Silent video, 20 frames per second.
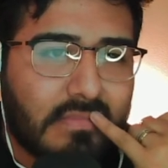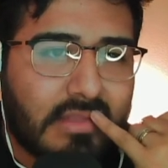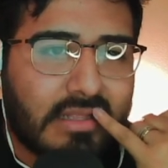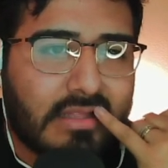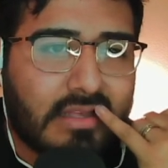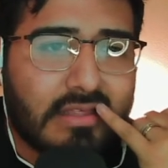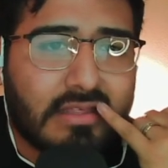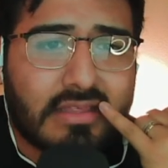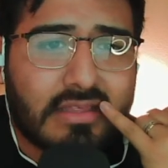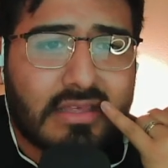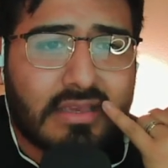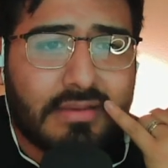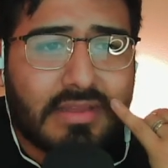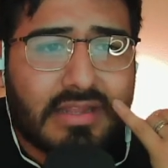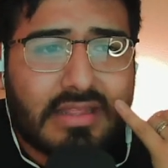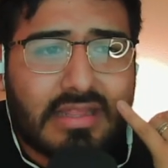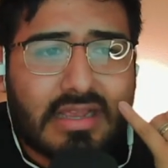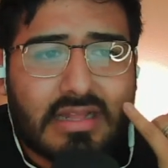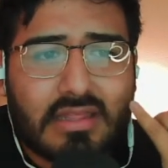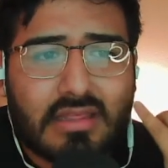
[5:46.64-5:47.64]
doesn't seem
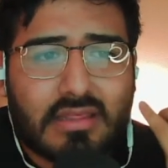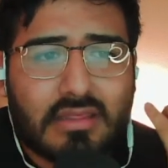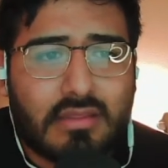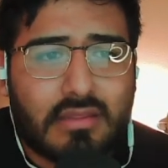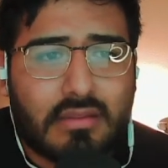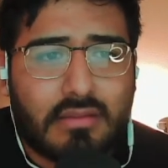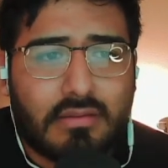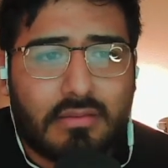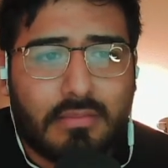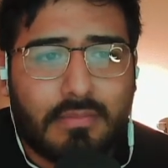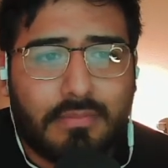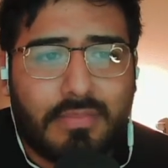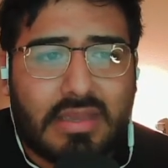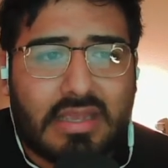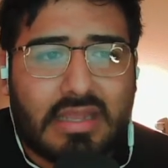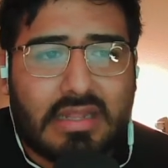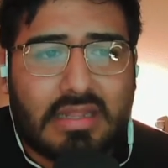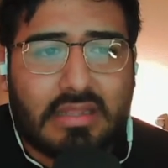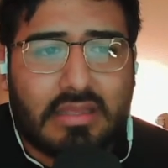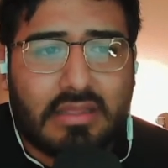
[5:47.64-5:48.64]
like that's
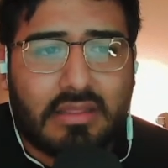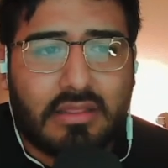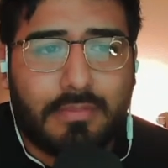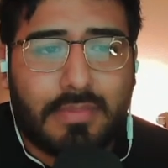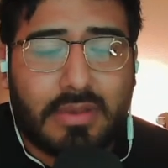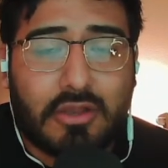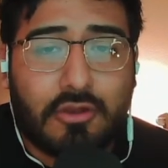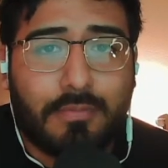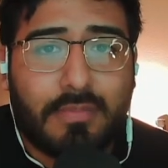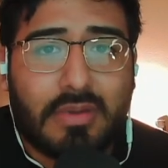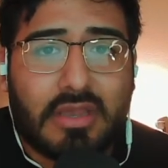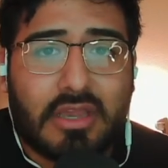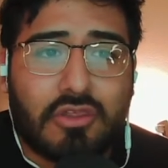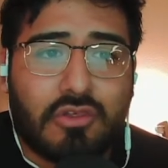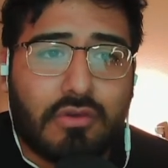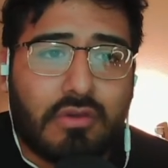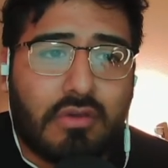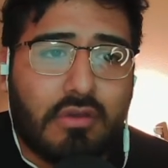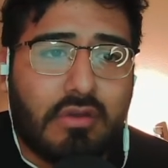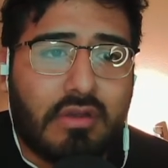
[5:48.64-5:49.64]
being the bigger
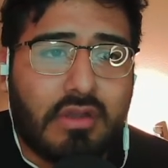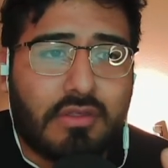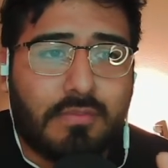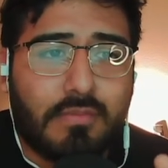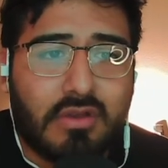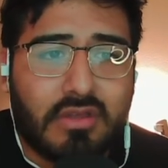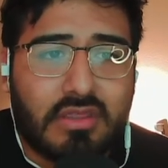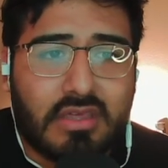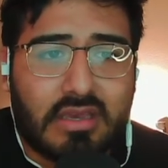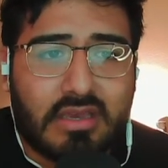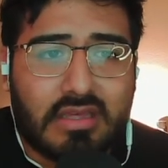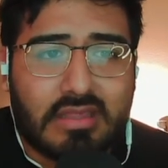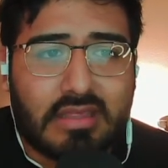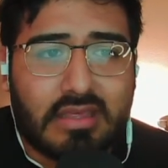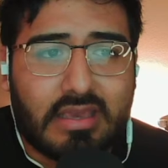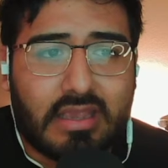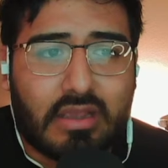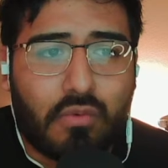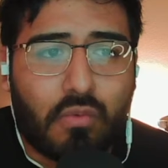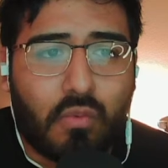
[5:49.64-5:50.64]
picture here as much as
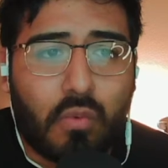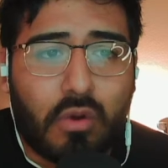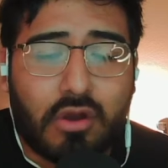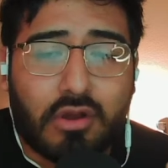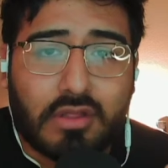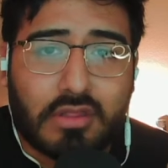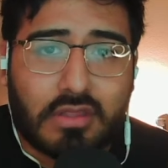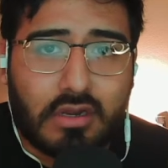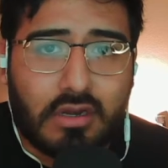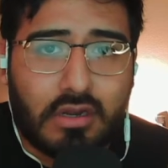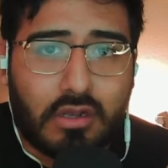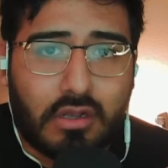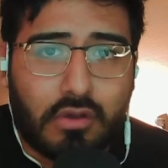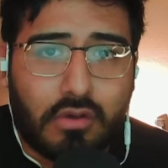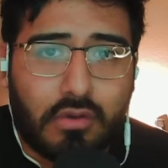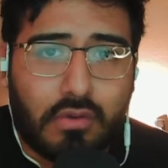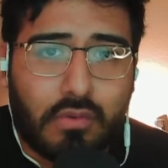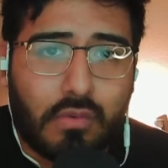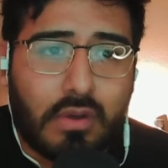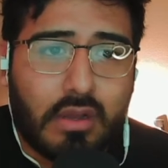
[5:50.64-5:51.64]
like where it's going to
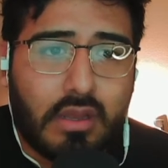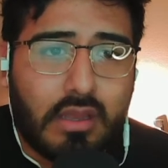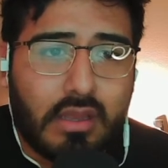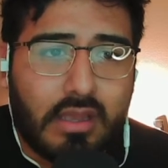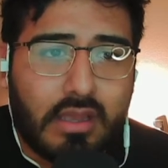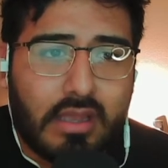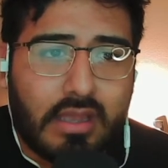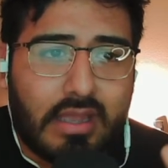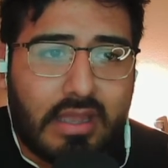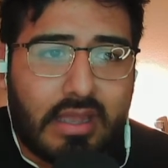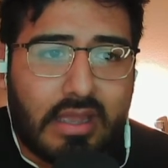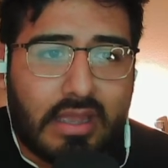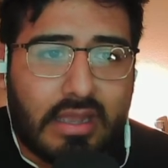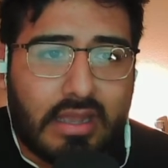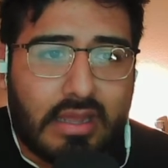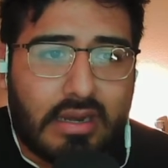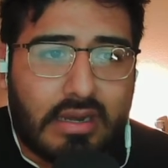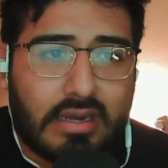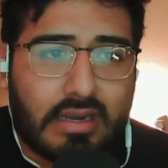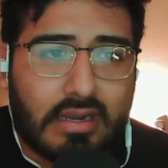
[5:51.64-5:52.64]
go.
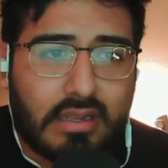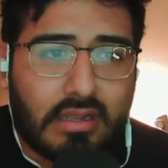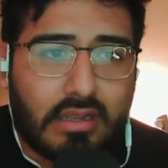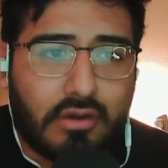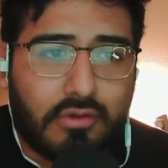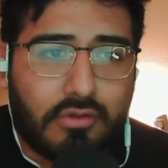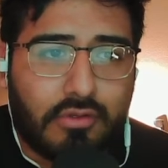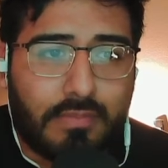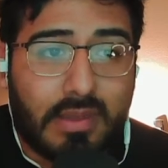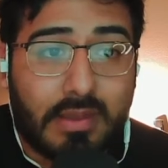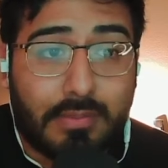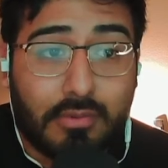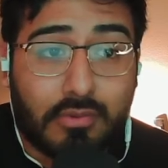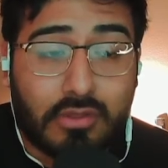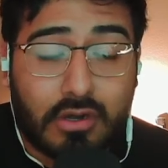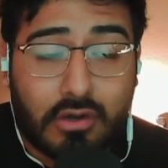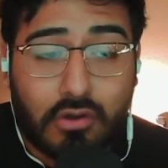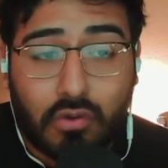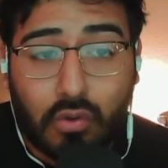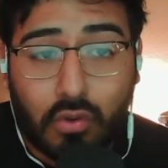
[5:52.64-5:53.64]
And, the people
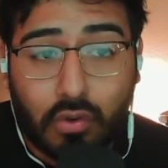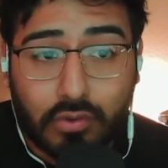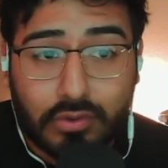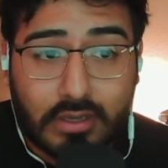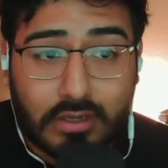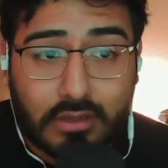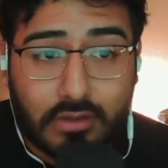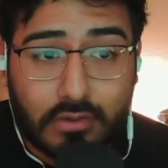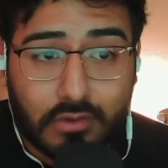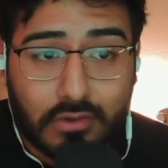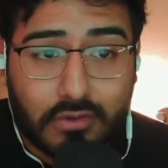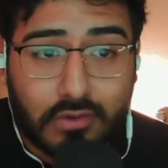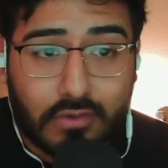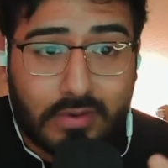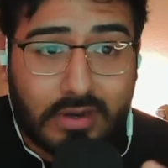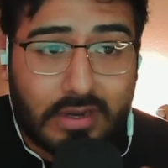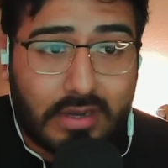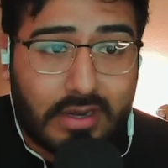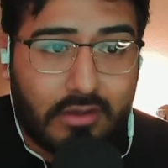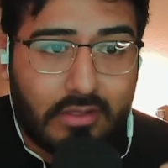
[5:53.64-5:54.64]
that are holding Dogecoin
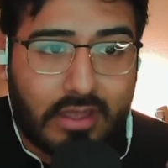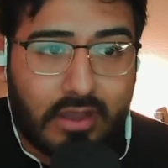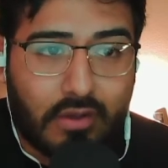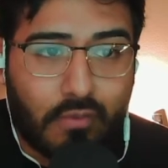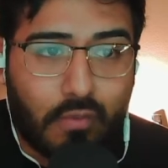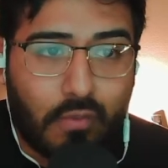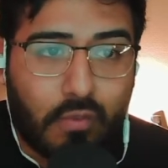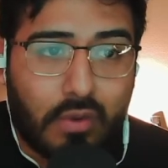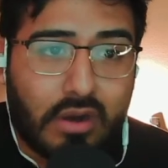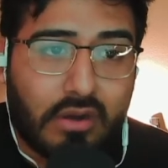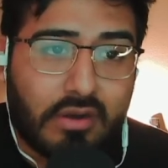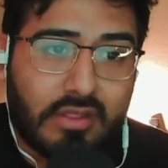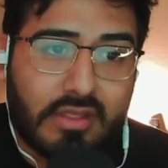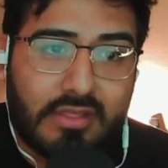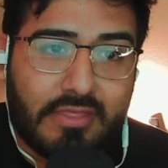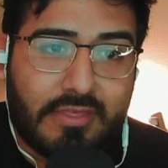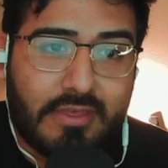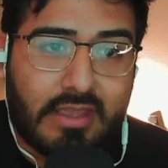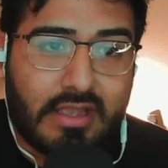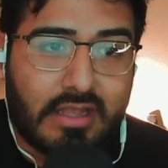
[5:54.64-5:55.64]
right now, like where do they
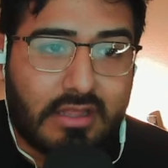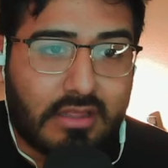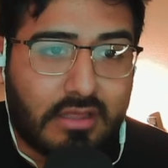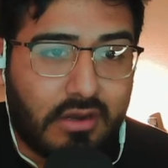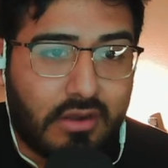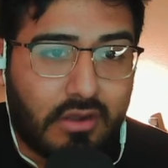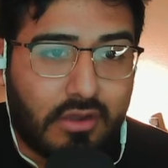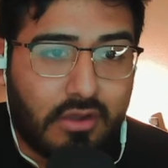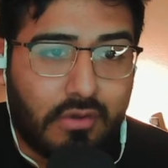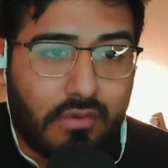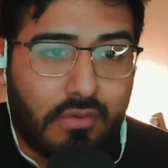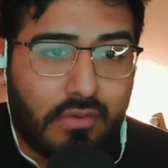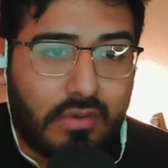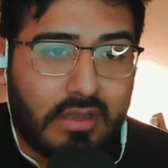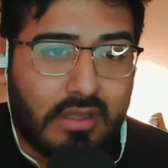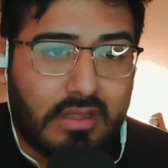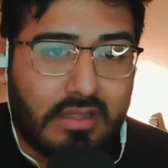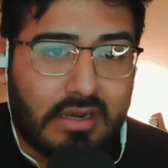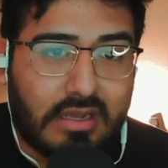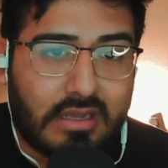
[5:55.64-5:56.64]
think it's going to go
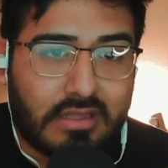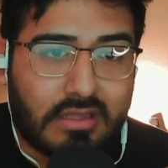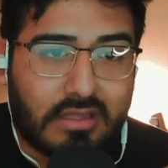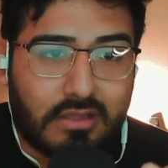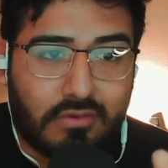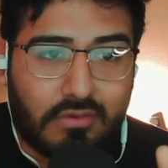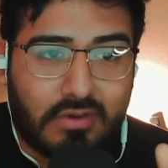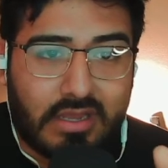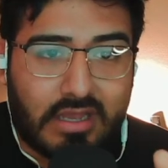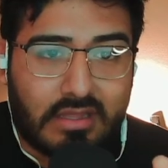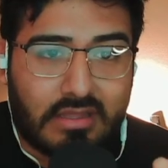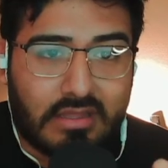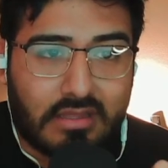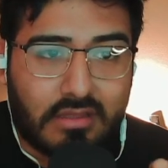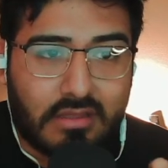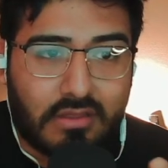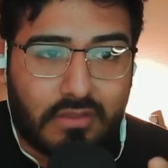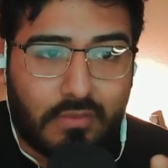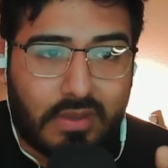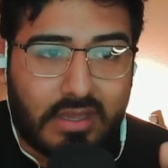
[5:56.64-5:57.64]
in the next 2 days
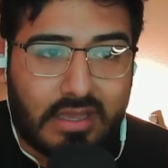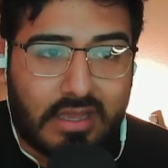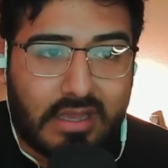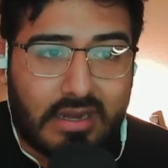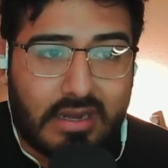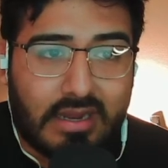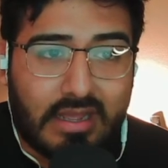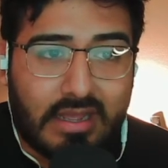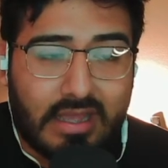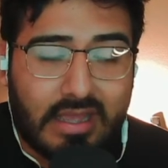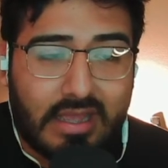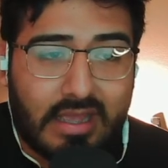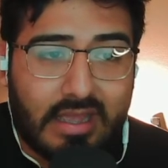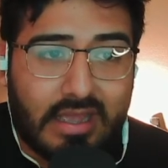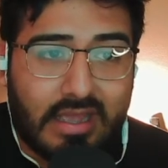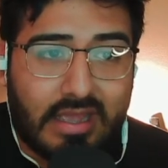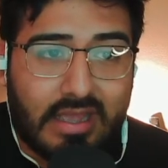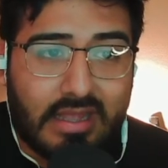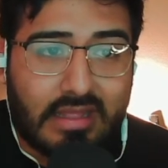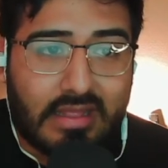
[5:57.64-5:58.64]
into the weekend?
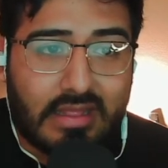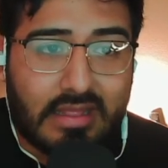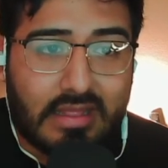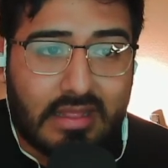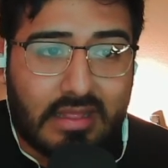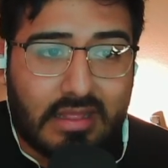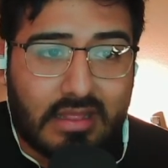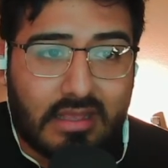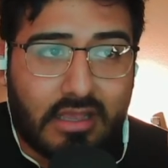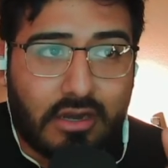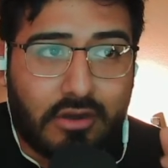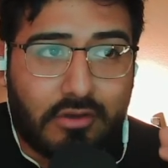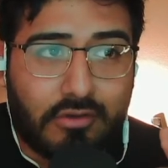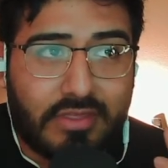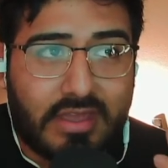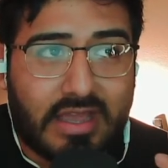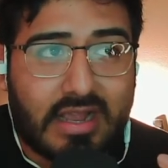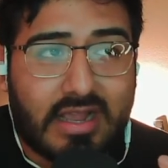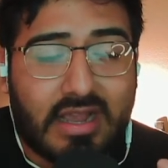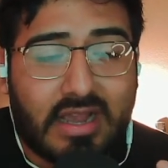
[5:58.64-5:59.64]
And,
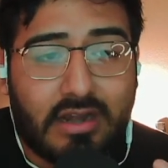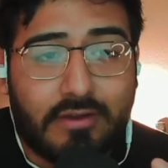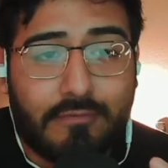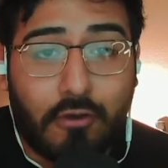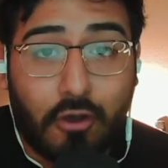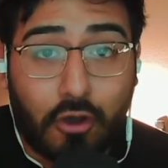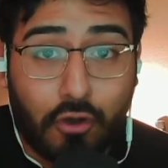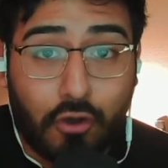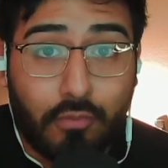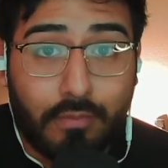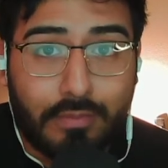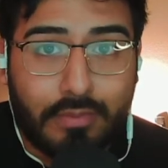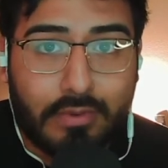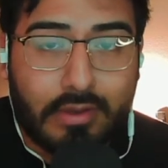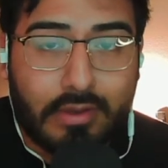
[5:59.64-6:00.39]
that kind of hope,